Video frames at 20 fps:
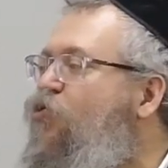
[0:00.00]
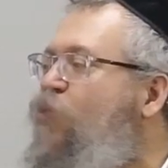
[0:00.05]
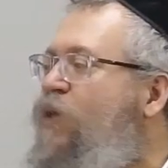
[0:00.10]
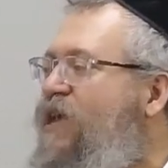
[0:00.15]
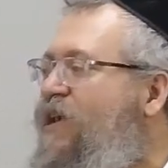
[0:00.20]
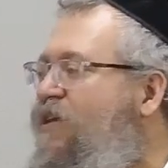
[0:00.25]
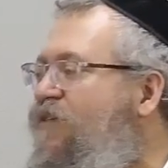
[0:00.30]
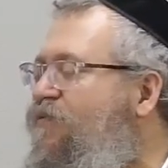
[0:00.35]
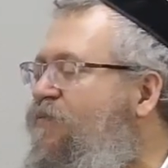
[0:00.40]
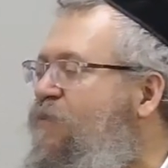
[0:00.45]

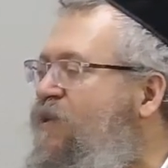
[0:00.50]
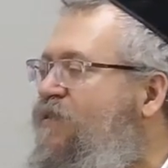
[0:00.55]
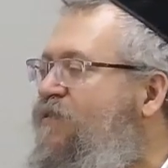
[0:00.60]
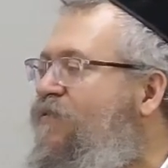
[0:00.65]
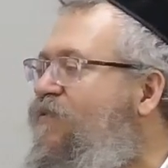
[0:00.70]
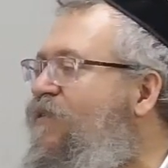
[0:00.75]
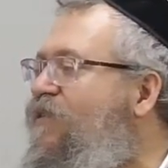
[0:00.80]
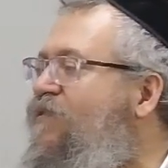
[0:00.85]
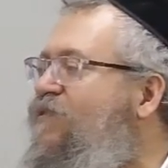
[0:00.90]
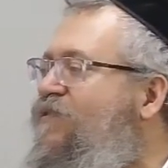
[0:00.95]
What does that
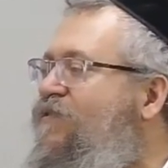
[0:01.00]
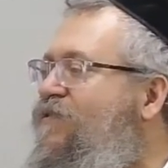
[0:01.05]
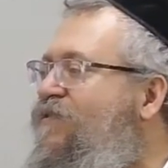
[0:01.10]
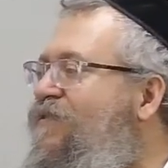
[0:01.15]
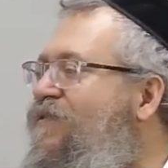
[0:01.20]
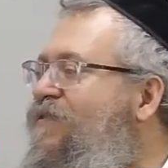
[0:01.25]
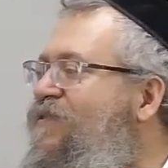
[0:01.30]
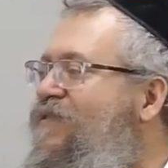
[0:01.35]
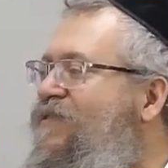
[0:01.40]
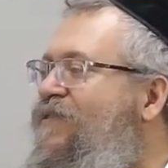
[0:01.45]
mean?
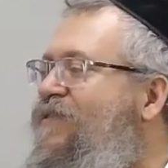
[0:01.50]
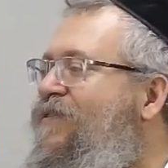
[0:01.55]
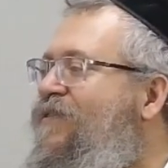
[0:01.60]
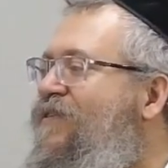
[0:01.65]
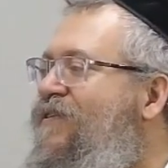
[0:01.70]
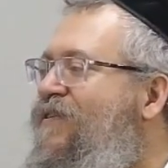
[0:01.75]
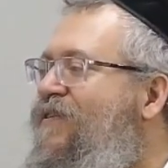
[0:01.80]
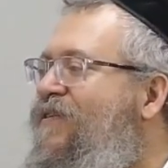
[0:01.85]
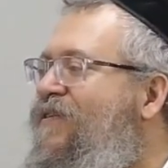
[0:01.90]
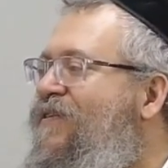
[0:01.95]

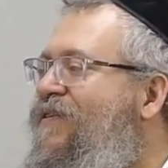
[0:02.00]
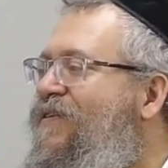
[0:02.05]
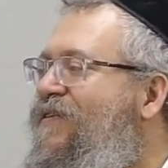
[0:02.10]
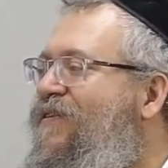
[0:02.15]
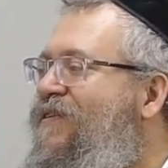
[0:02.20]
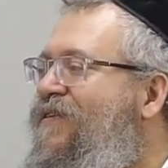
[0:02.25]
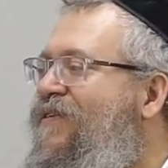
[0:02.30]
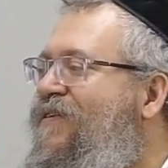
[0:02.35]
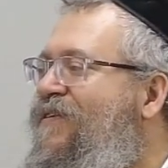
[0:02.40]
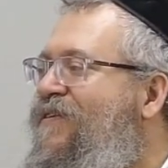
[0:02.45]

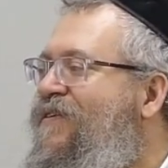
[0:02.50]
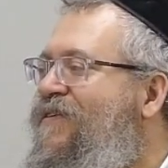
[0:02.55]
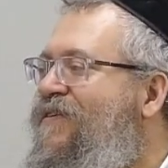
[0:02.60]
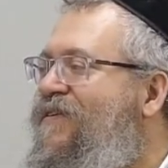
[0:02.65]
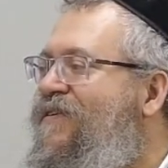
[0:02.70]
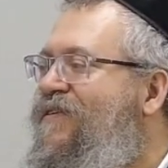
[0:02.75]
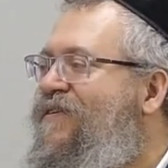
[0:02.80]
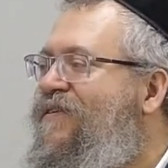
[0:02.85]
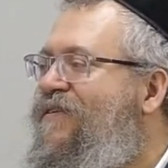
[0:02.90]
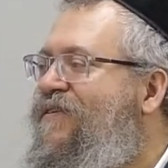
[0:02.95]
Turning of God
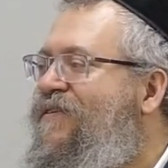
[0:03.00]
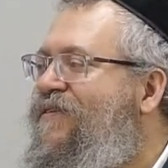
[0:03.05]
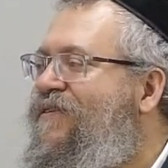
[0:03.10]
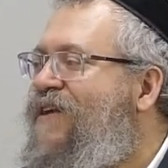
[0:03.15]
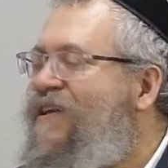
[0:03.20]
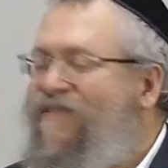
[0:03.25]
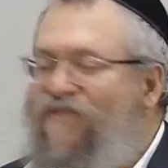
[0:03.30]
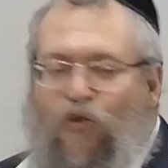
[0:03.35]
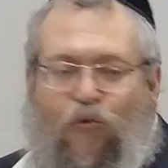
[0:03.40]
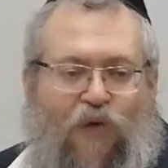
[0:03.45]
to
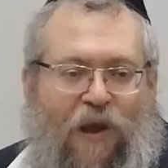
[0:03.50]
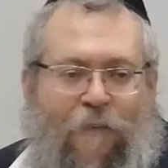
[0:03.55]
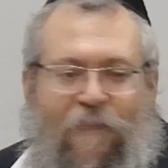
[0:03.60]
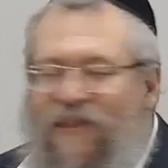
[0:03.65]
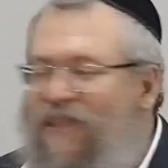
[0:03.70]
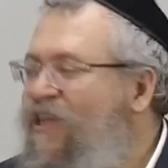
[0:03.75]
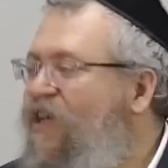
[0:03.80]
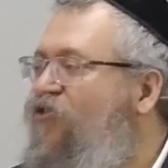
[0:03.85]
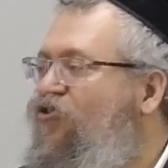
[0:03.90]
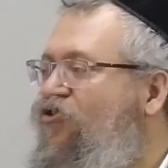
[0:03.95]
someone means
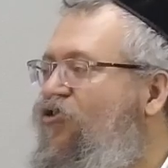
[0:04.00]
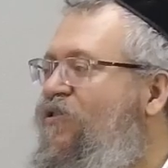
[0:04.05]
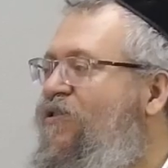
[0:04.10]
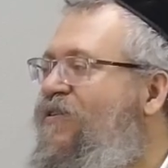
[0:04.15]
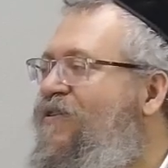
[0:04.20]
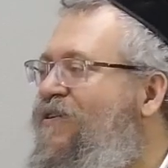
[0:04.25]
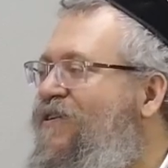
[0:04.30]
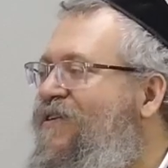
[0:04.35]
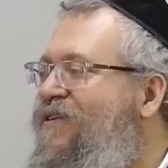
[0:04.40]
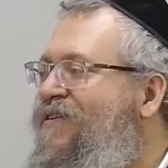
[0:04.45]
the
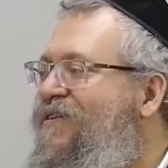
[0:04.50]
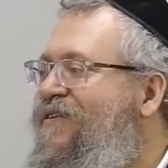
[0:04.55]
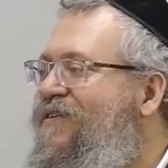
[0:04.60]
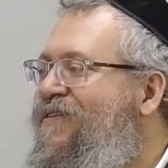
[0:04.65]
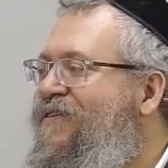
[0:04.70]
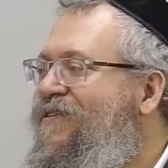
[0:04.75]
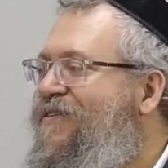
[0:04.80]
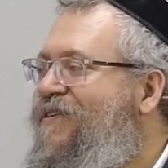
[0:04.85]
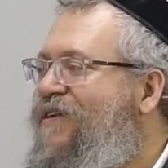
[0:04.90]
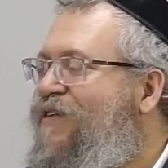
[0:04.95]

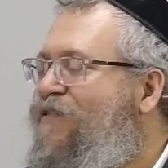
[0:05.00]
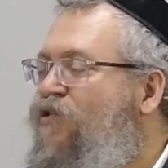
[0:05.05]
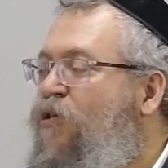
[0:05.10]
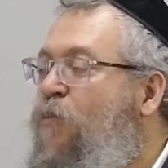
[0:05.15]
revelation